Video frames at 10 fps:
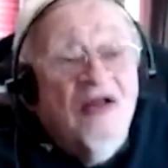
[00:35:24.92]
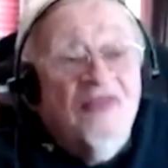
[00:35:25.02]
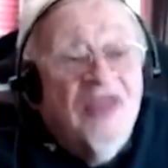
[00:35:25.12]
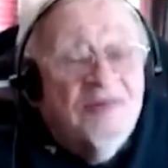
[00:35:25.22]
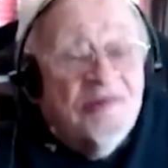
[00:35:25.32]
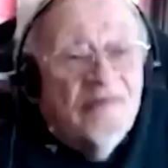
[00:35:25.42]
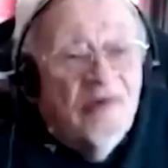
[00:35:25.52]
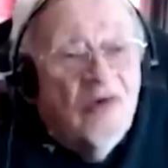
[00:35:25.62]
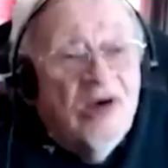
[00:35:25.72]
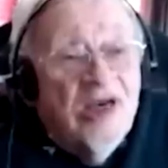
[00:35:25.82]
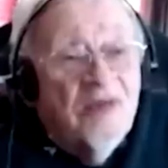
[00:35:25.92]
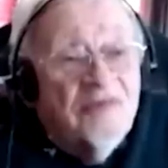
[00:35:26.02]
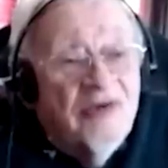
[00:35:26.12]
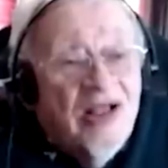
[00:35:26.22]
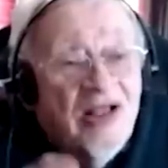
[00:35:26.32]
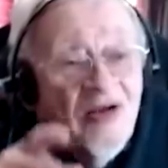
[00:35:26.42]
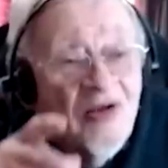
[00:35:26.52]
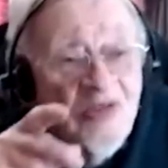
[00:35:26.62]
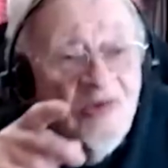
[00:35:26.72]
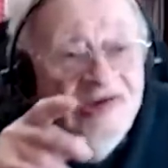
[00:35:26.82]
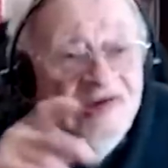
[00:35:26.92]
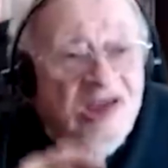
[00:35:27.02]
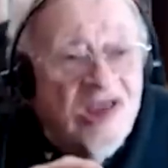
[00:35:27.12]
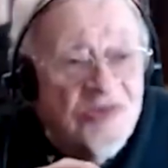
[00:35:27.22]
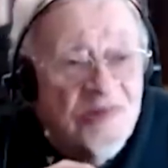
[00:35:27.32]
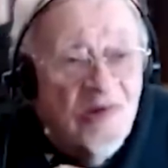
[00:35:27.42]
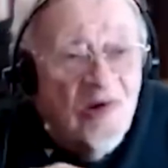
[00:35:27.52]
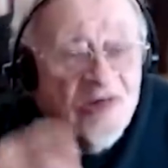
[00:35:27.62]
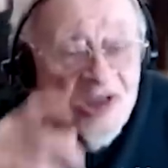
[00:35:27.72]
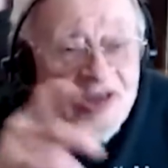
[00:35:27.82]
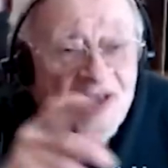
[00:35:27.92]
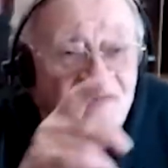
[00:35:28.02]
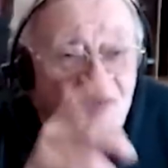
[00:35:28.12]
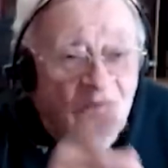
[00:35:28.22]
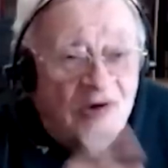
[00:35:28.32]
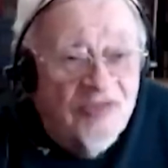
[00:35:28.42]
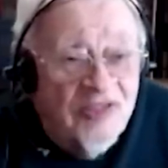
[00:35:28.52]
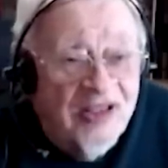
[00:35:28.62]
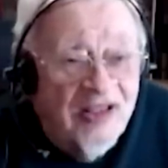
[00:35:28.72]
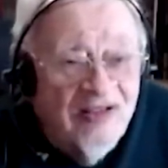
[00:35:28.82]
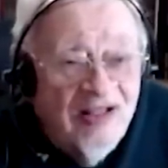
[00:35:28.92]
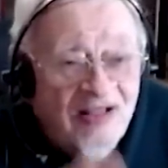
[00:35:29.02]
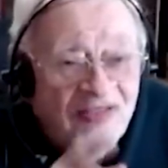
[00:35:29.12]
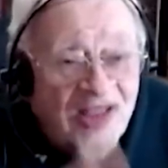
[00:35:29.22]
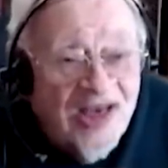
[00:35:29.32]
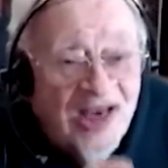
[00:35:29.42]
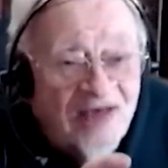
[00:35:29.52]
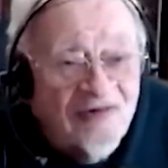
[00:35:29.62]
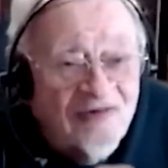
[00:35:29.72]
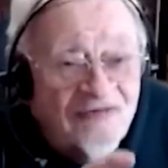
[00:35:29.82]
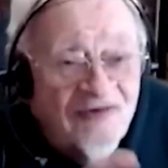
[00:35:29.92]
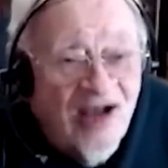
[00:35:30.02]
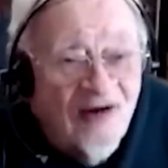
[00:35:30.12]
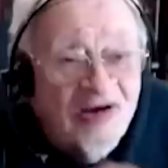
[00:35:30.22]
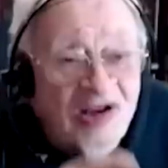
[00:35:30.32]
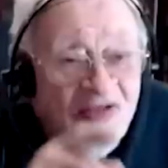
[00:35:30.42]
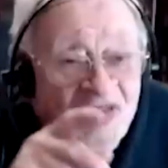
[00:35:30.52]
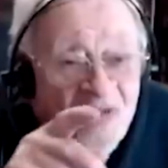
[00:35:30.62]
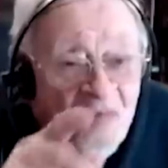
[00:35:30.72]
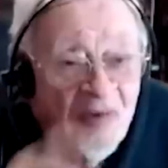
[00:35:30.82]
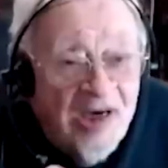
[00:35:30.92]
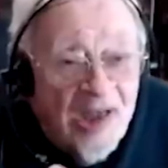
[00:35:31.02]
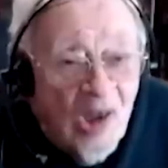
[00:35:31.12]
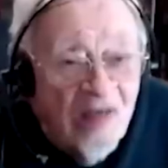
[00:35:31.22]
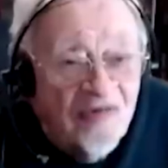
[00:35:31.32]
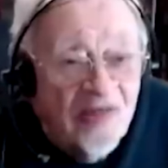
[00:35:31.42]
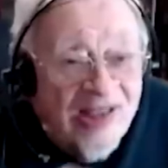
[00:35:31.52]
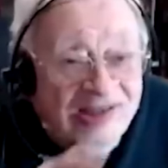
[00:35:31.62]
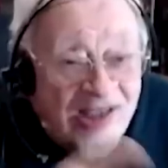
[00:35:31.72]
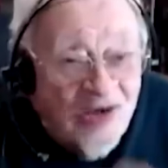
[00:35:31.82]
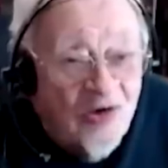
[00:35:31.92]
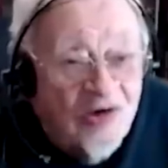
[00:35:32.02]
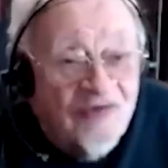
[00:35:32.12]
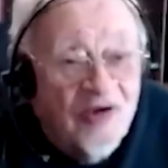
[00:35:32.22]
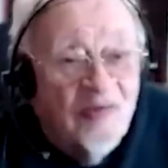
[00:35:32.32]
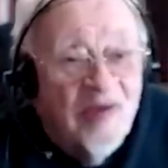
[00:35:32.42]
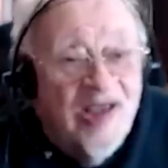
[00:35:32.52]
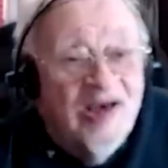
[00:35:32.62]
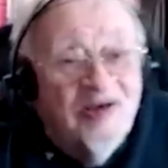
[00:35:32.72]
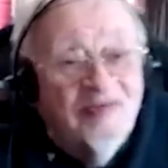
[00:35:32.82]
They promoted a brick. Genius promoters, except for one thing, they never found the money level that they could have commanded.